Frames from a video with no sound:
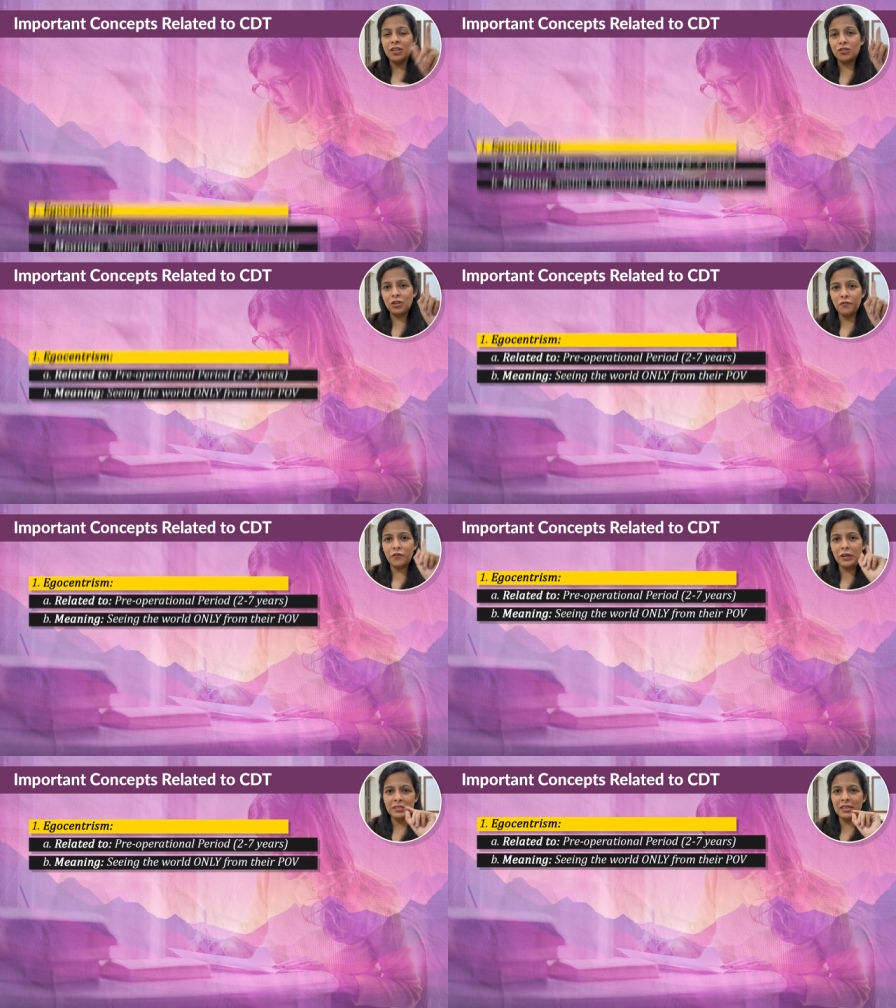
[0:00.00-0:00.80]
So the
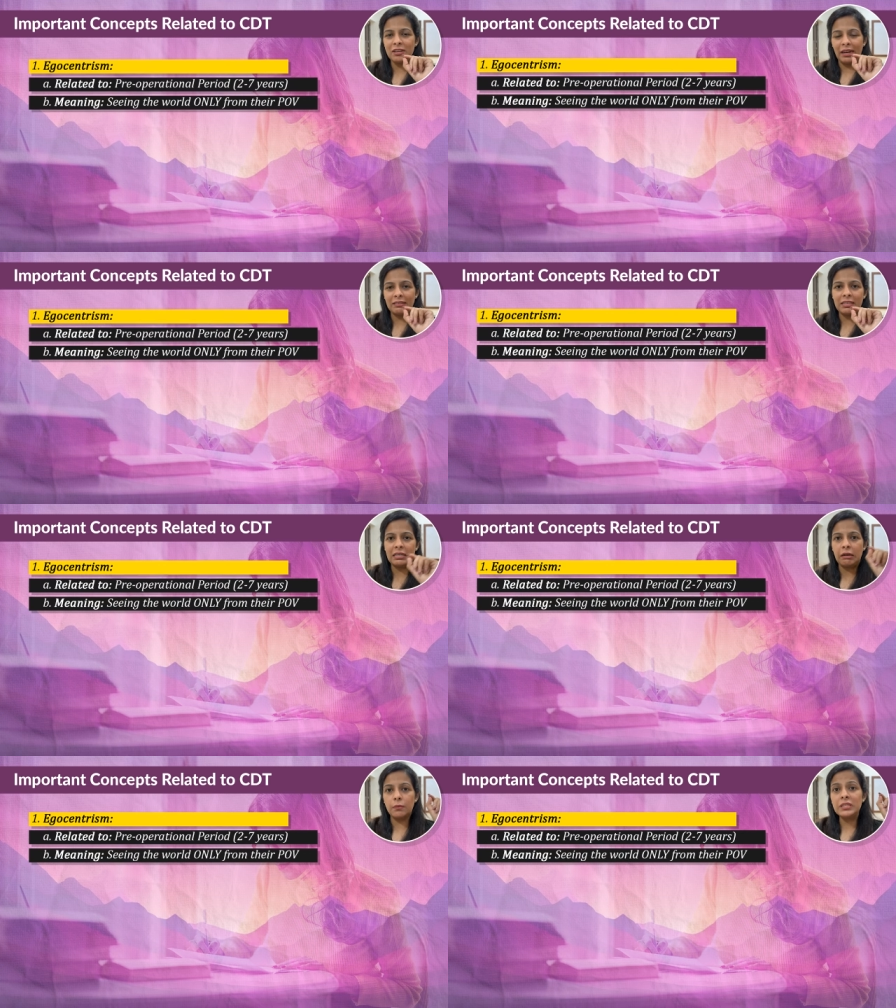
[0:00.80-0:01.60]
first
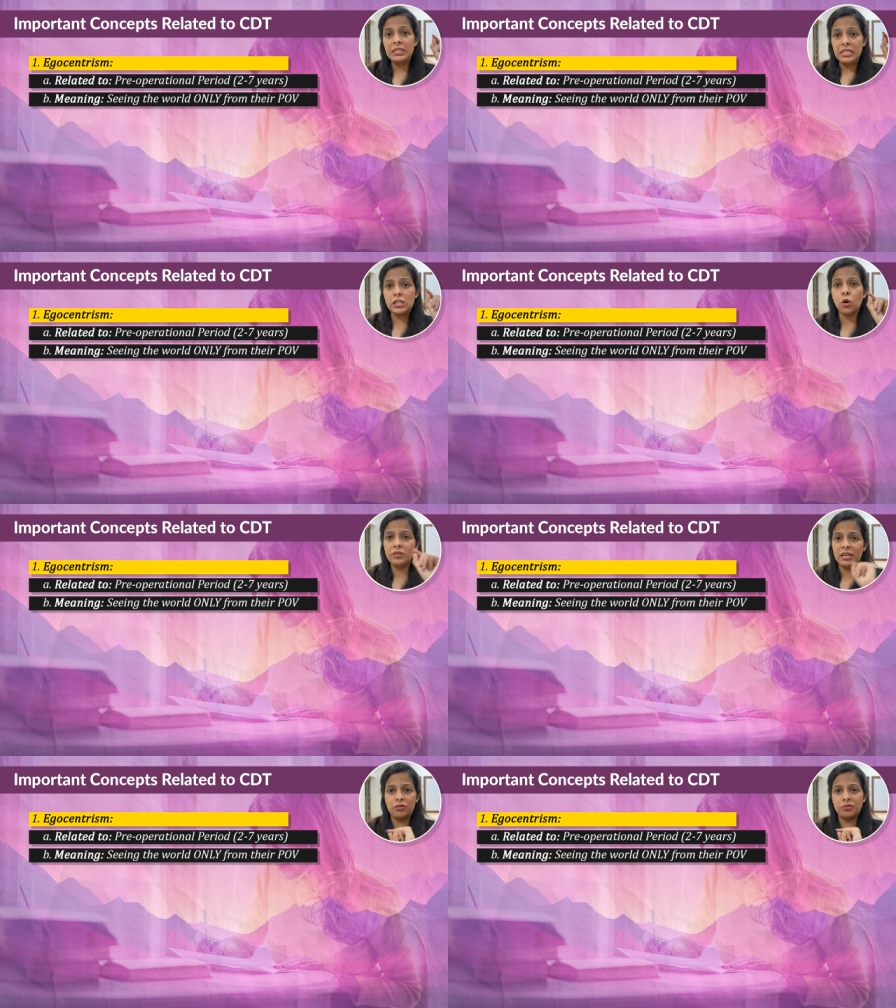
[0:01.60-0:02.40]
interesting term is
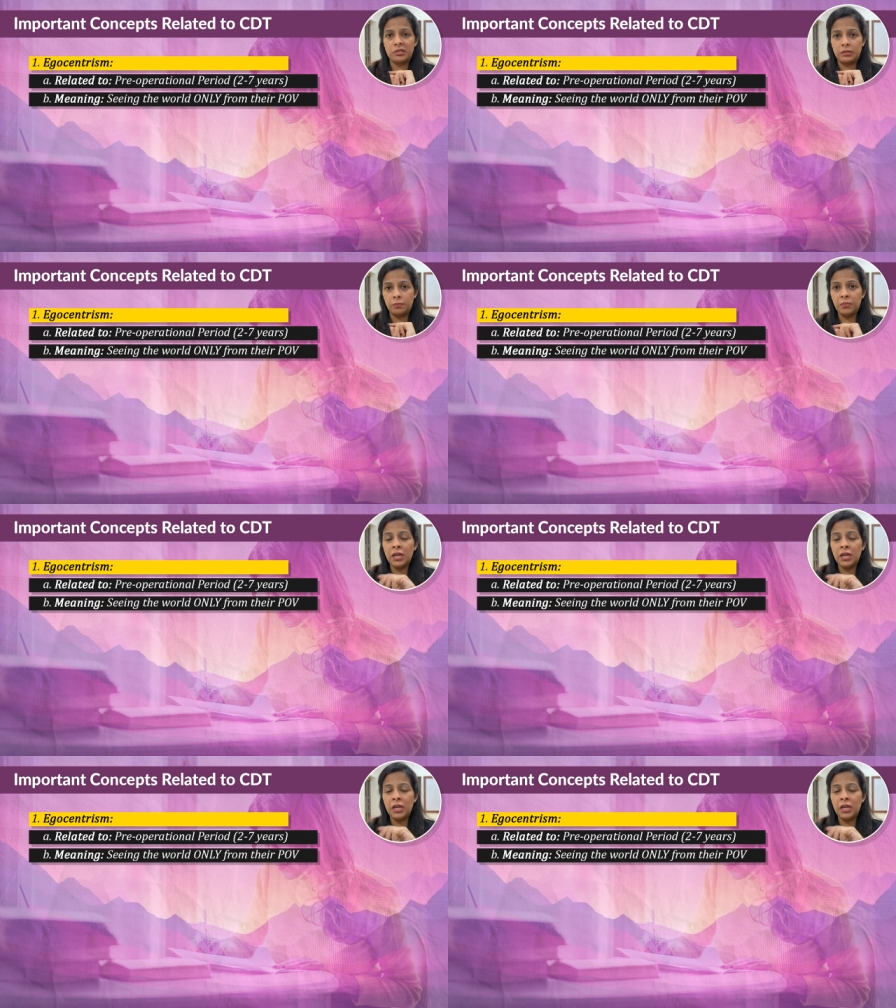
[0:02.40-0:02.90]
egocentrism.